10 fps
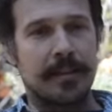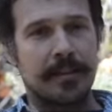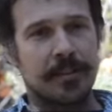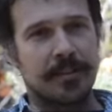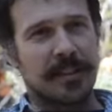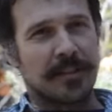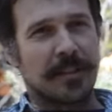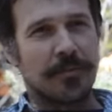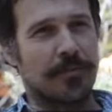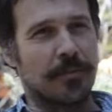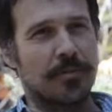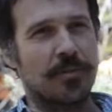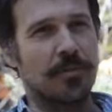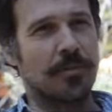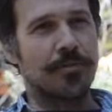they'll sit in there for
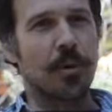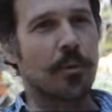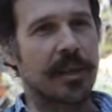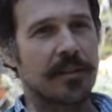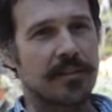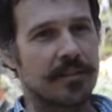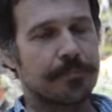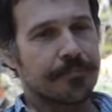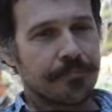2 to 4 weeks,